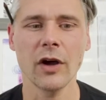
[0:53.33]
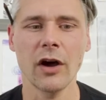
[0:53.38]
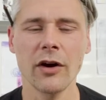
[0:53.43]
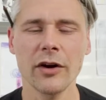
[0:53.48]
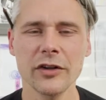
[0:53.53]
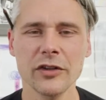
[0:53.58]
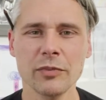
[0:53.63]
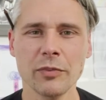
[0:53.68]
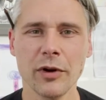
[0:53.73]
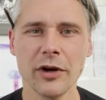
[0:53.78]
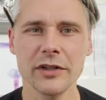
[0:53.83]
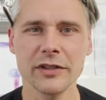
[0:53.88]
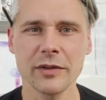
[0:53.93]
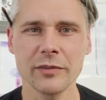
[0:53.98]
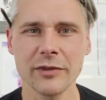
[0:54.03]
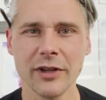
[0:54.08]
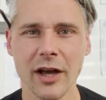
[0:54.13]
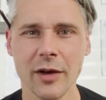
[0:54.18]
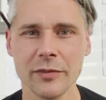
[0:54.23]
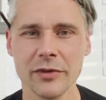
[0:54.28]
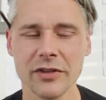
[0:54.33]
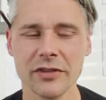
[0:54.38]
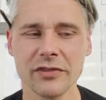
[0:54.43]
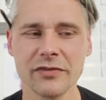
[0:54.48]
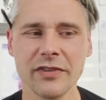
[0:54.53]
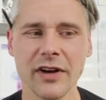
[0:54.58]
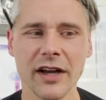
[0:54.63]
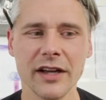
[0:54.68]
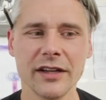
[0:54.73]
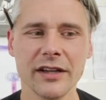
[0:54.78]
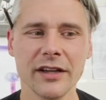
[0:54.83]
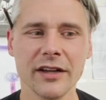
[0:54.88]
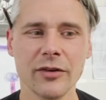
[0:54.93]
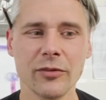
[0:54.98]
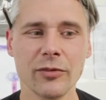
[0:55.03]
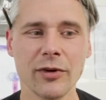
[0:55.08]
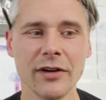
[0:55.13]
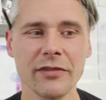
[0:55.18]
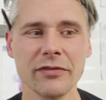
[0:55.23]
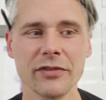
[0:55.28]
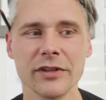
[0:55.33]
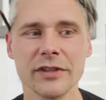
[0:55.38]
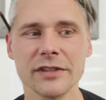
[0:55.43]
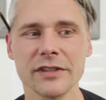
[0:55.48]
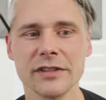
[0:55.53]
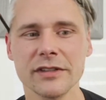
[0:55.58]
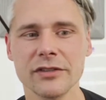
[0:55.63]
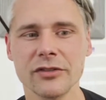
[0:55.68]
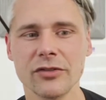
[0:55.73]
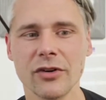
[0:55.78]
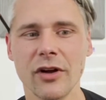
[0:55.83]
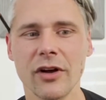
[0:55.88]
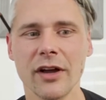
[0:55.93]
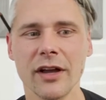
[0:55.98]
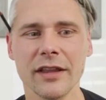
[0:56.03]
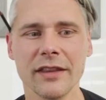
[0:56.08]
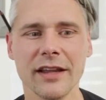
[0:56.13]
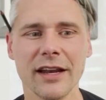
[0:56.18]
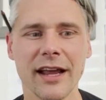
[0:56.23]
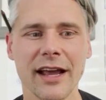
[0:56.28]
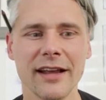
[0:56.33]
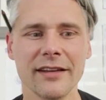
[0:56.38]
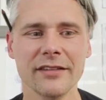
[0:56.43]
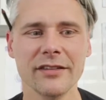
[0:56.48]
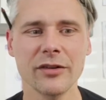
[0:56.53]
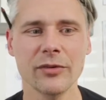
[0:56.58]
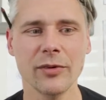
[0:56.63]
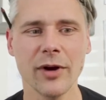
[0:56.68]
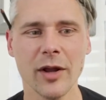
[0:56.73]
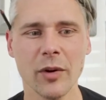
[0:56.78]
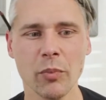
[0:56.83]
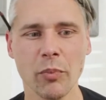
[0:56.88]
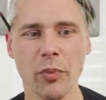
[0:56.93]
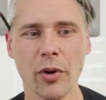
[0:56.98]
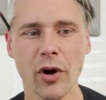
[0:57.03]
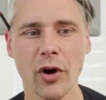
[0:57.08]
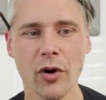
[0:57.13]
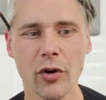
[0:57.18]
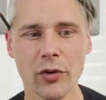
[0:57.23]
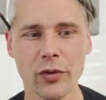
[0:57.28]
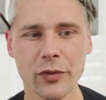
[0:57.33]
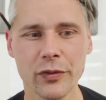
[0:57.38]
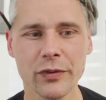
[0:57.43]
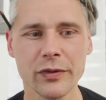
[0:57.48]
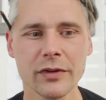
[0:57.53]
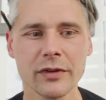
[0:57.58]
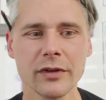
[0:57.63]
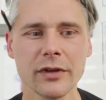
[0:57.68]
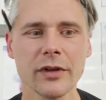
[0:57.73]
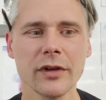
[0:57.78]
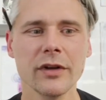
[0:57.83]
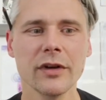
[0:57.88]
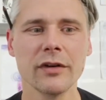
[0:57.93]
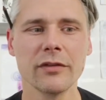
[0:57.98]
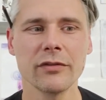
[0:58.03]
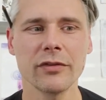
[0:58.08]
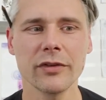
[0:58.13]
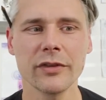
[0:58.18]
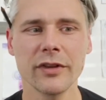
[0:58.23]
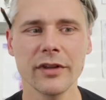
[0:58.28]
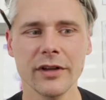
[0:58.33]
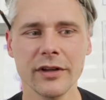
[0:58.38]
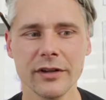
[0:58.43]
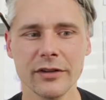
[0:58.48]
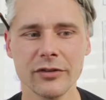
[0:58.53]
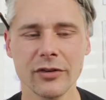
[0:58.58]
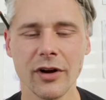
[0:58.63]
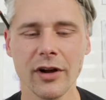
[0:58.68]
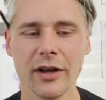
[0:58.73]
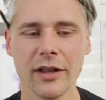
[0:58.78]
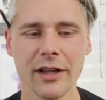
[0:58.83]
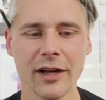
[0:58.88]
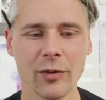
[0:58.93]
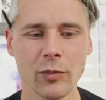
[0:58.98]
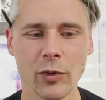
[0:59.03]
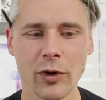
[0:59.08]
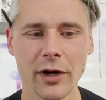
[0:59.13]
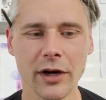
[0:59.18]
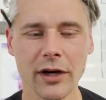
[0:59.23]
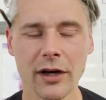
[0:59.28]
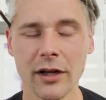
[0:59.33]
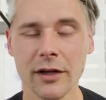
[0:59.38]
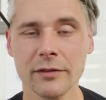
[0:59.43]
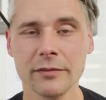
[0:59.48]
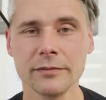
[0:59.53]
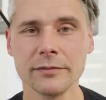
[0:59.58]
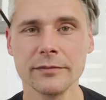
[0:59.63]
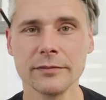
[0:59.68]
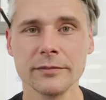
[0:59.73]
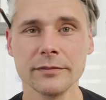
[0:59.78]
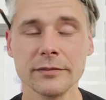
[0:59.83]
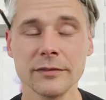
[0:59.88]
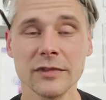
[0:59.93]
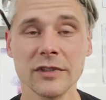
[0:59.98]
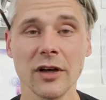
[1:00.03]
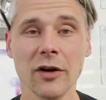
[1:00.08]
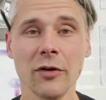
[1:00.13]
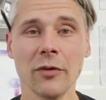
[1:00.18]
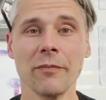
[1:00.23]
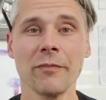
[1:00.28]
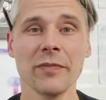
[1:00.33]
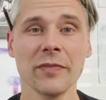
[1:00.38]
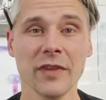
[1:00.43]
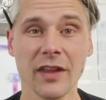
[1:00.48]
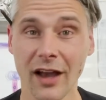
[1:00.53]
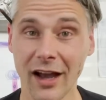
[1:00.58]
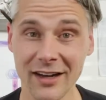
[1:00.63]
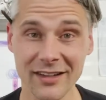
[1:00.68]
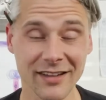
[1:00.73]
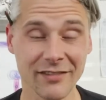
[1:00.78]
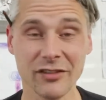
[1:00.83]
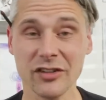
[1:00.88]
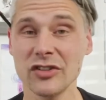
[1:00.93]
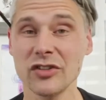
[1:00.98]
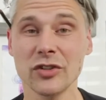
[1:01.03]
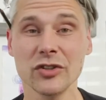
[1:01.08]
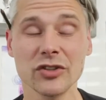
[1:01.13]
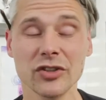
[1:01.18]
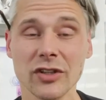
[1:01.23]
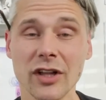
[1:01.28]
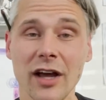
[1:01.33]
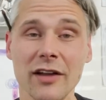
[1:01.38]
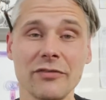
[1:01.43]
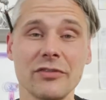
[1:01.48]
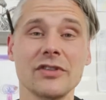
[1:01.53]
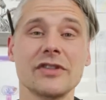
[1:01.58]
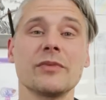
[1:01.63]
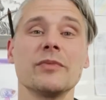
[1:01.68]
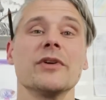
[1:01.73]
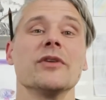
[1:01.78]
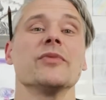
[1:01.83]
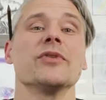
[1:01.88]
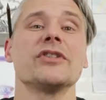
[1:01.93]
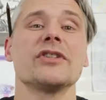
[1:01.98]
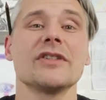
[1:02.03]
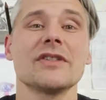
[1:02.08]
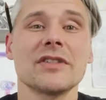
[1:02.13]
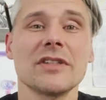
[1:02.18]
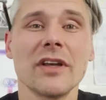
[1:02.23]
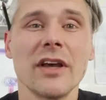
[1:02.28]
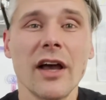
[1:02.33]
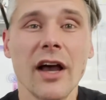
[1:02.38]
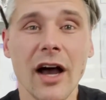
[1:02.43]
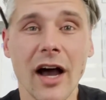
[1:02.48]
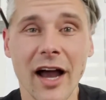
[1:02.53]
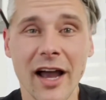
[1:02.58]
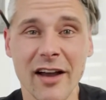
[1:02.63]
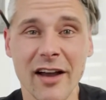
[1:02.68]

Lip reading: hardest part sometimes is finding a reference drawing that has the right pose for the drawing that I'm working on. So I just have to search a lot for some images. I